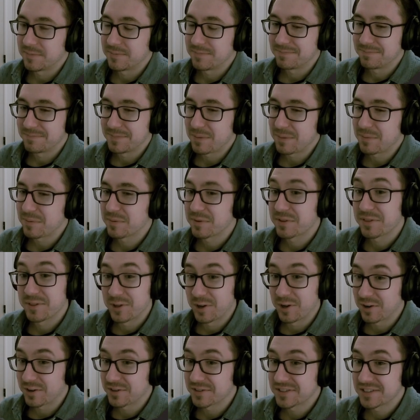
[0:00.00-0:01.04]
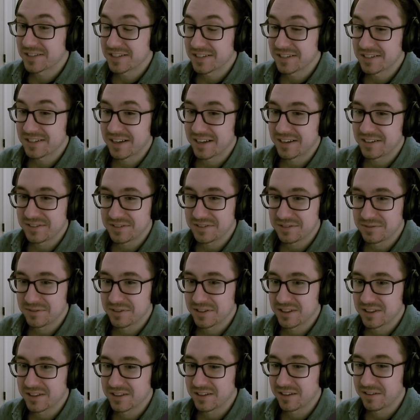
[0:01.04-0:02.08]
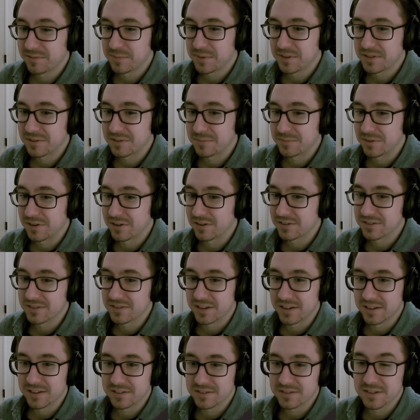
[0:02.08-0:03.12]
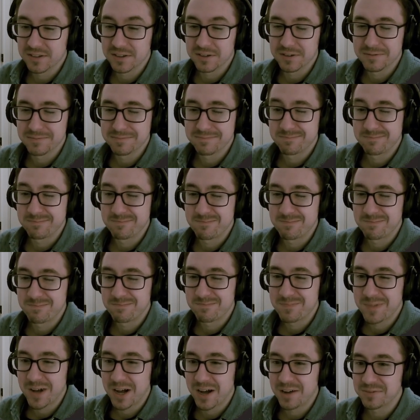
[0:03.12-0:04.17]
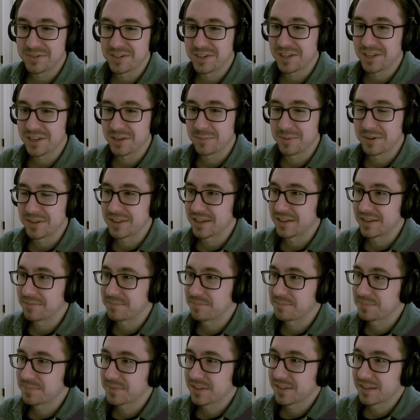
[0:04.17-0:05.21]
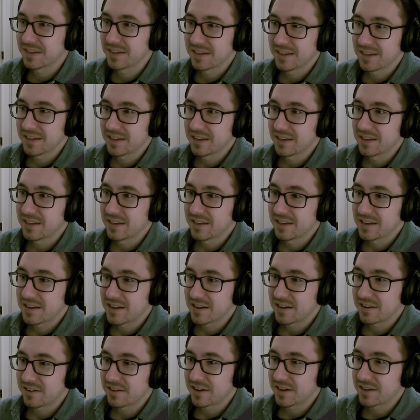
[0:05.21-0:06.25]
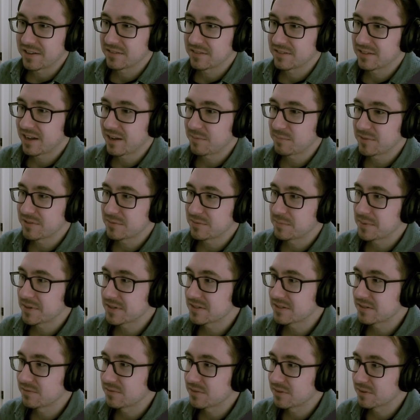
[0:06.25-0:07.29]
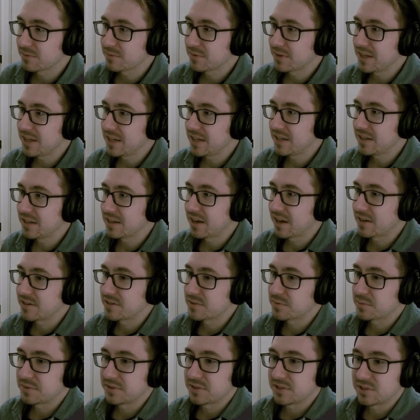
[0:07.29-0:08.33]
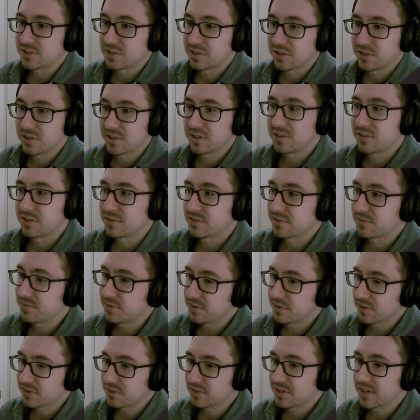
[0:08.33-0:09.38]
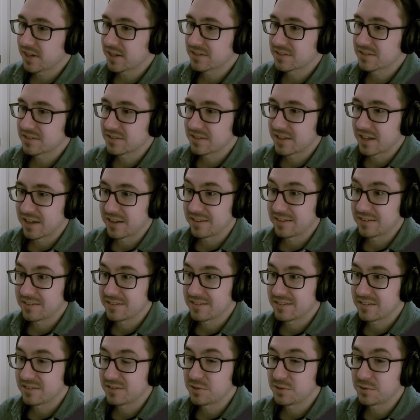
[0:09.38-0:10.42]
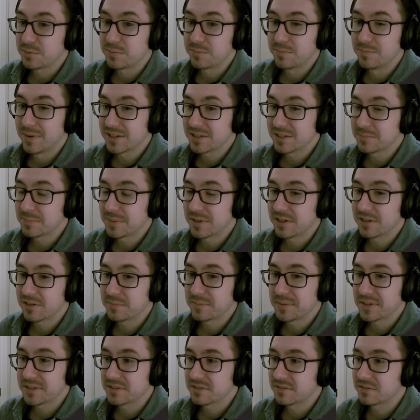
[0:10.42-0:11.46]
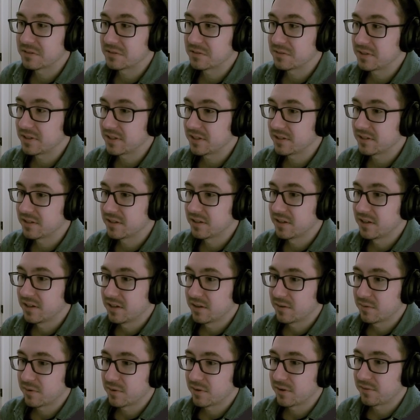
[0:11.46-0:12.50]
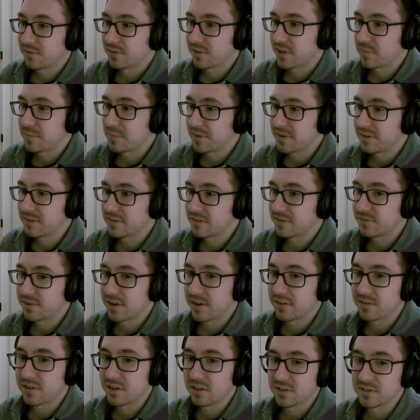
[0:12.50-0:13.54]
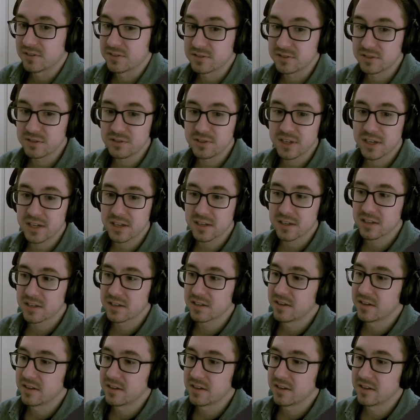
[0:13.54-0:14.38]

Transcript: Maybe with Narset. I do really love me some Narset, so I'll have to think about that. All right, Timeless best of 3. I just want to show you that there's a few other decks that do much better in best of 3. One of them is the 5-color Zoo deck.